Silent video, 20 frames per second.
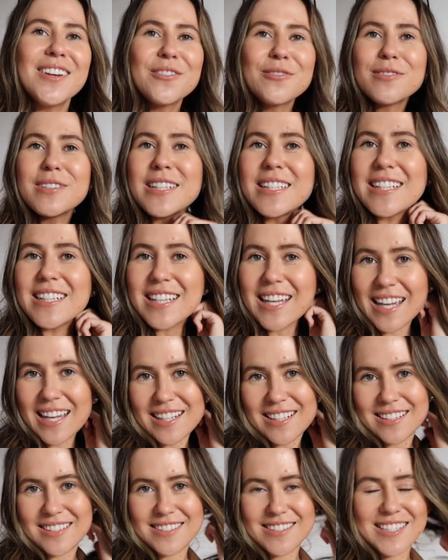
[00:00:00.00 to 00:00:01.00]
really
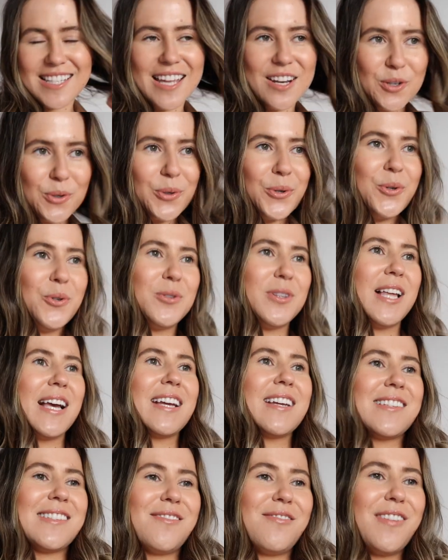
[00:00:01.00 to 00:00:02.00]
get settled,
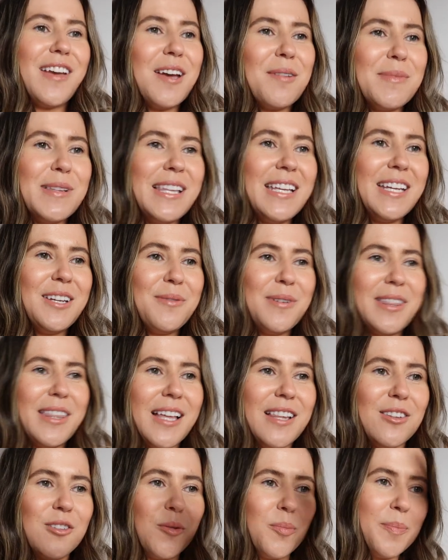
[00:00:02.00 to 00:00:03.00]
like as a family with
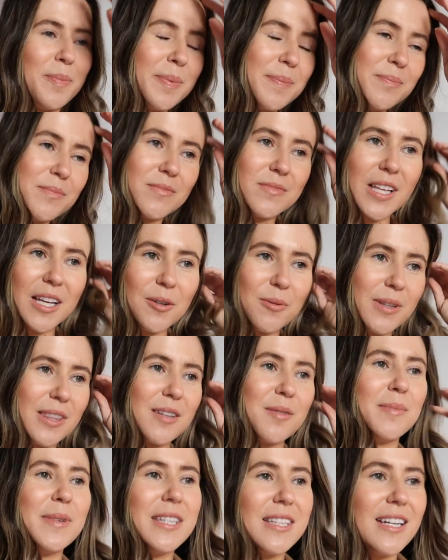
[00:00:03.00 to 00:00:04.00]
our little, like with
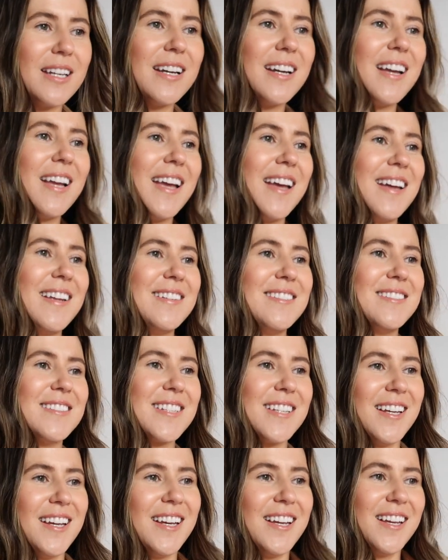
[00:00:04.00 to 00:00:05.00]
Camilla, and
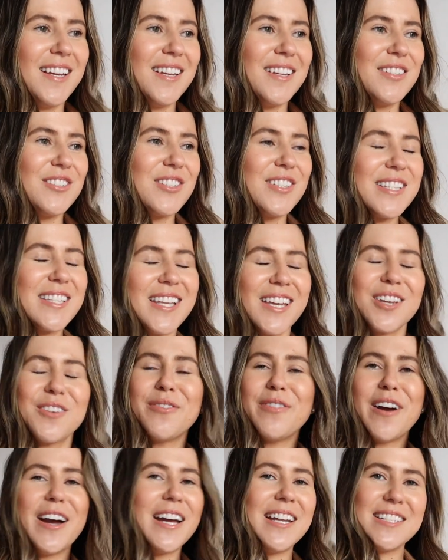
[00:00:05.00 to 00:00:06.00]
just like
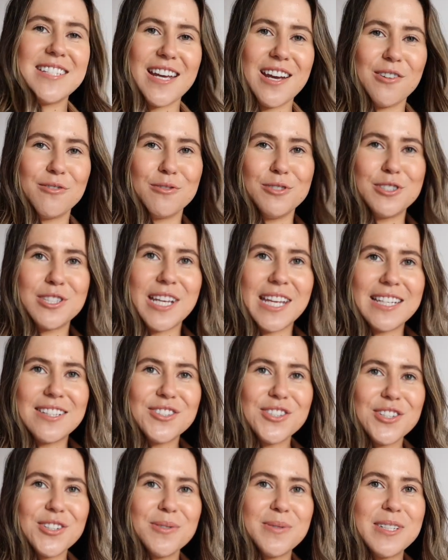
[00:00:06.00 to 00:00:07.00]
find our
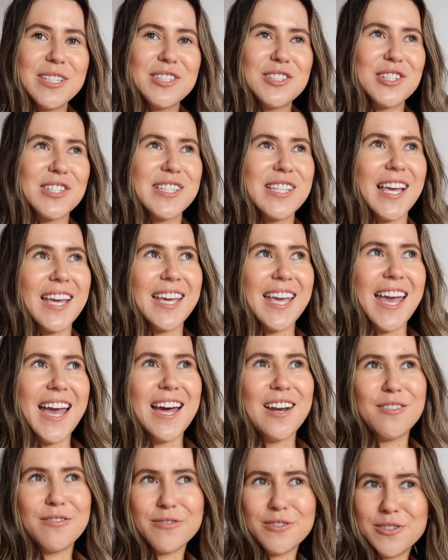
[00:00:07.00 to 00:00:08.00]
routines. You know when you're just like
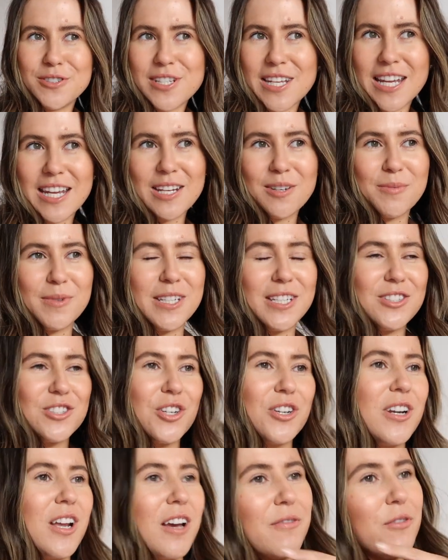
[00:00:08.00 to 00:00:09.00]
out of routine, when you
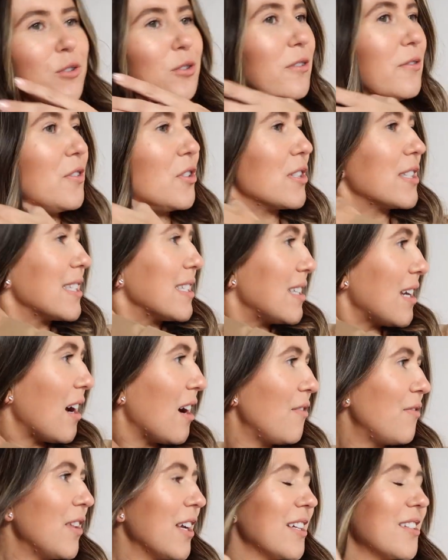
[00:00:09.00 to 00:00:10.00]
don't have all of your
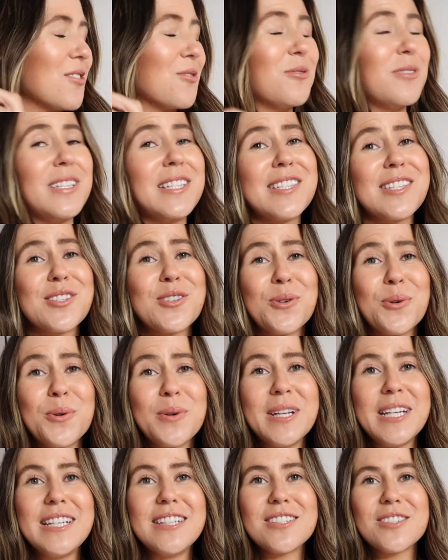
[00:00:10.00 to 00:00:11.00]
stuff, like it's all in
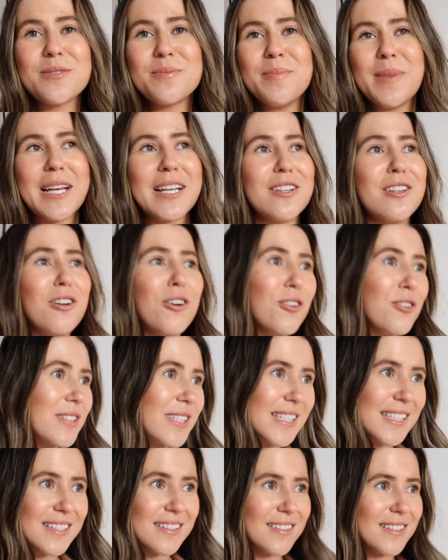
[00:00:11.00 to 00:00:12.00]
storage, my clothes
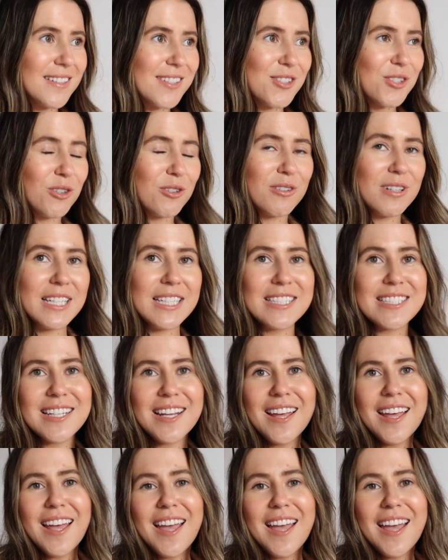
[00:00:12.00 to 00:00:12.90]
are still in storage,